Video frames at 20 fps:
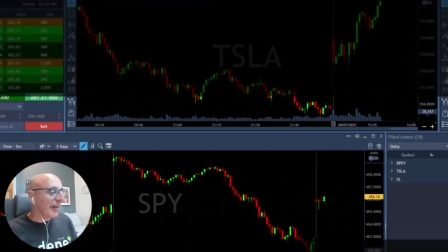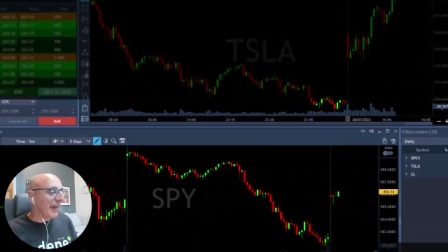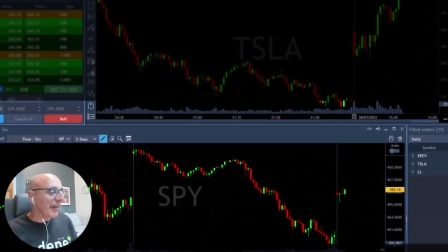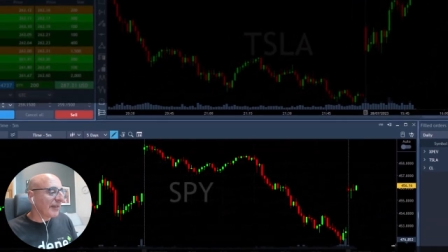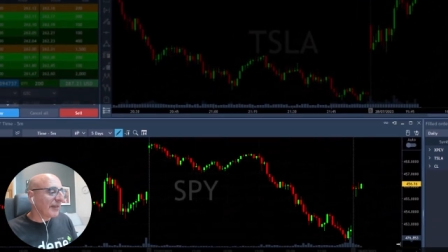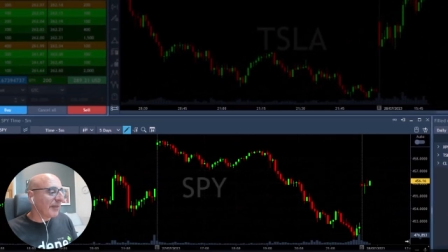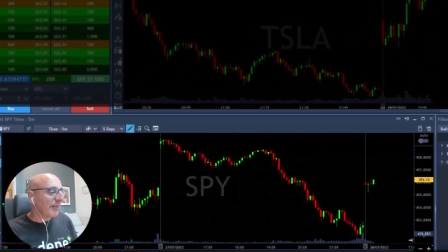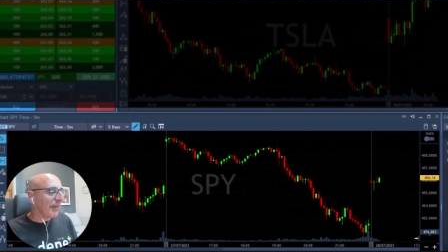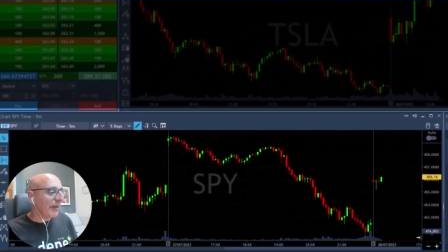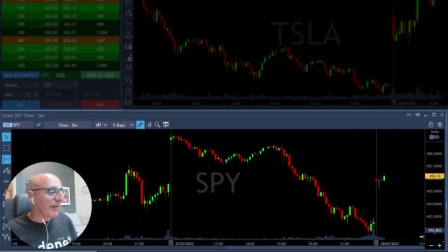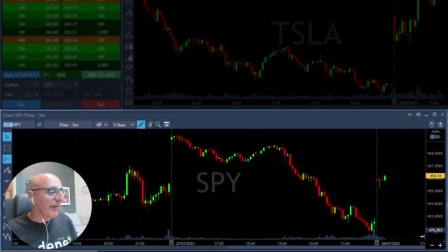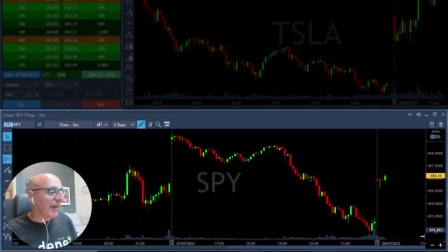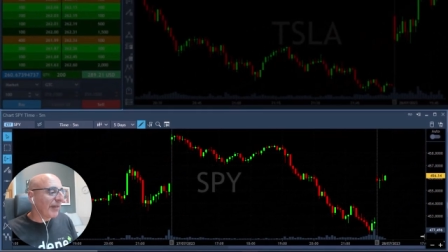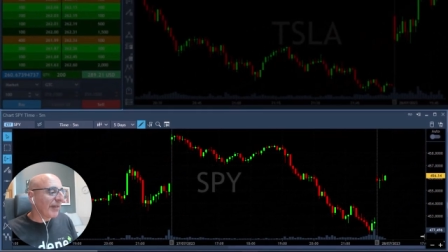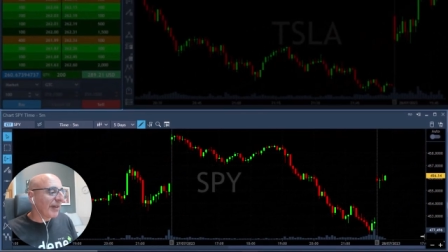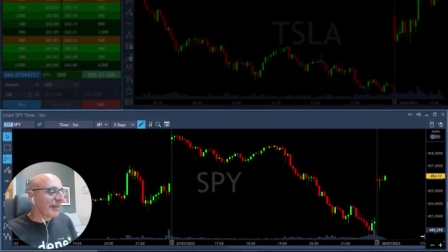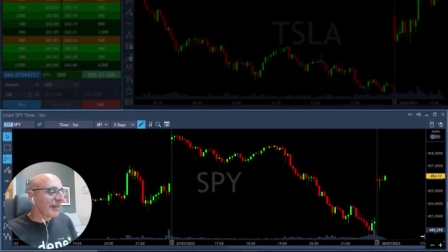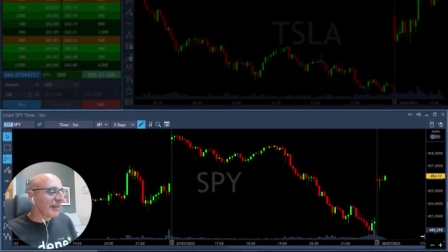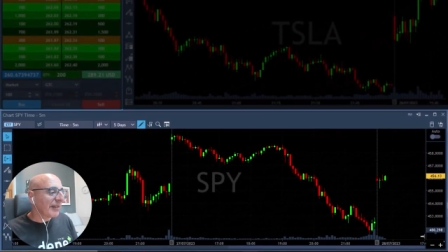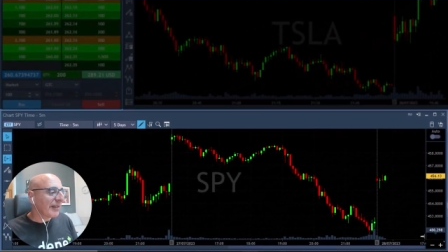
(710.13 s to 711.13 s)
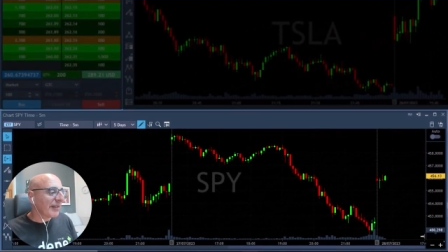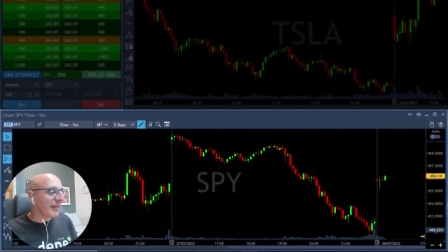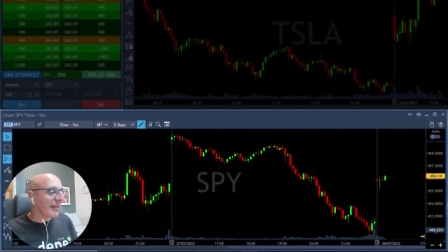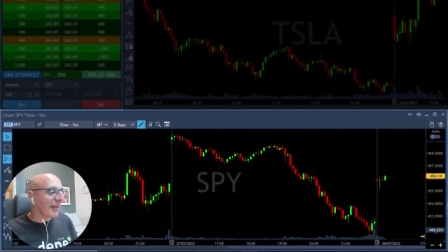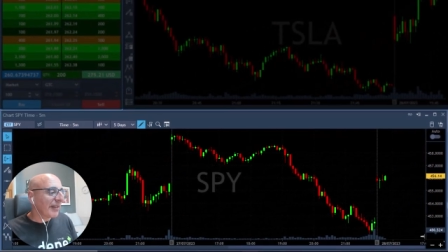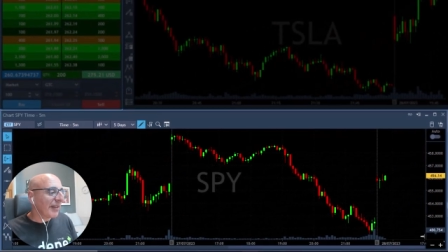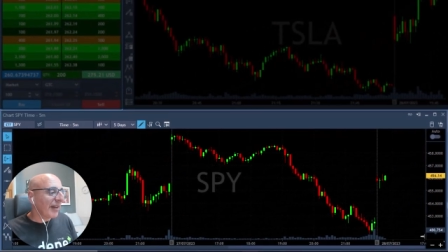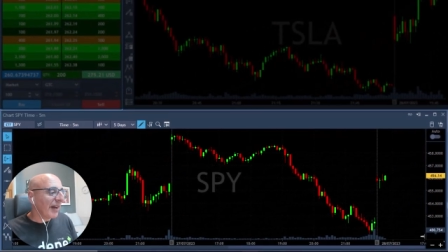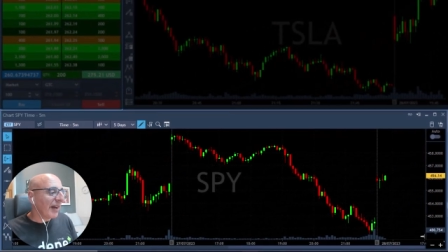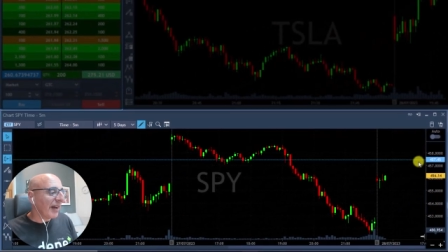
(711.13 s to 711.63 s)
s&p 500 is at
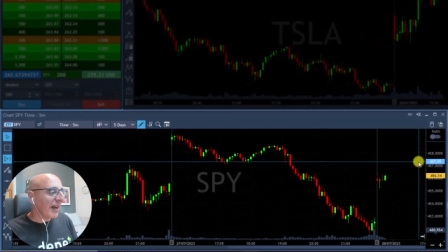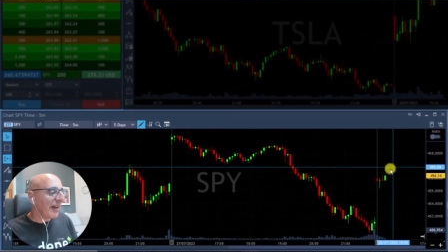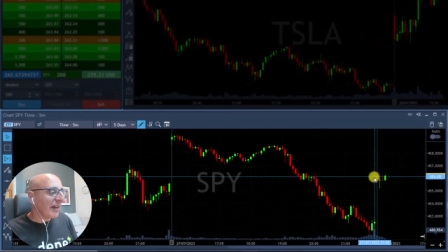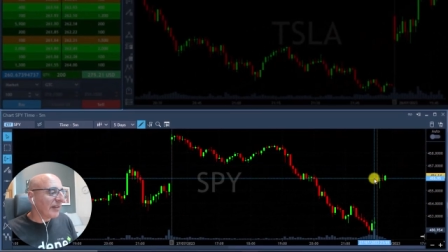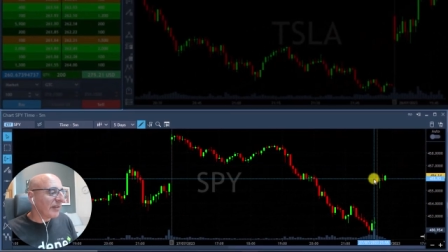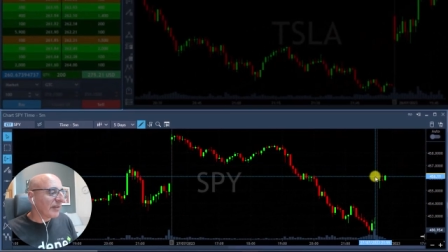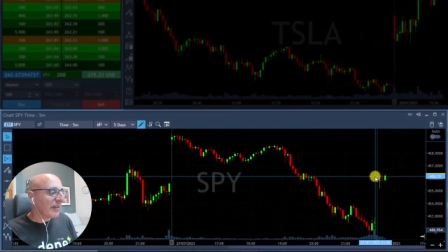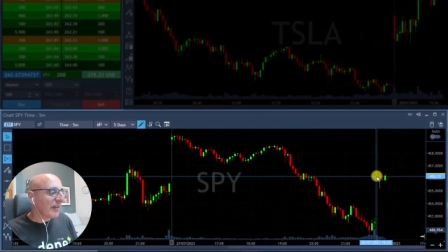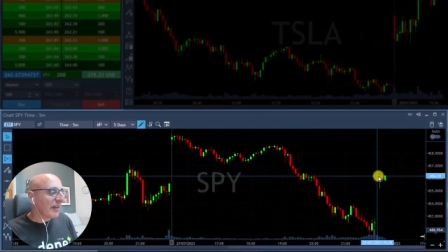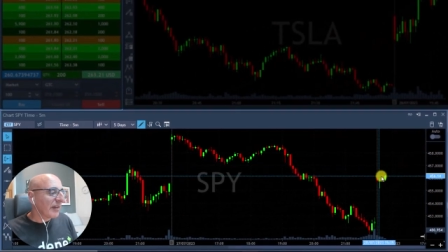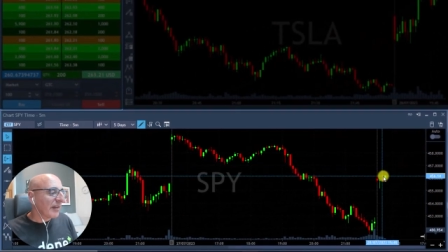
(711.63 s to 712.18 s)
the highs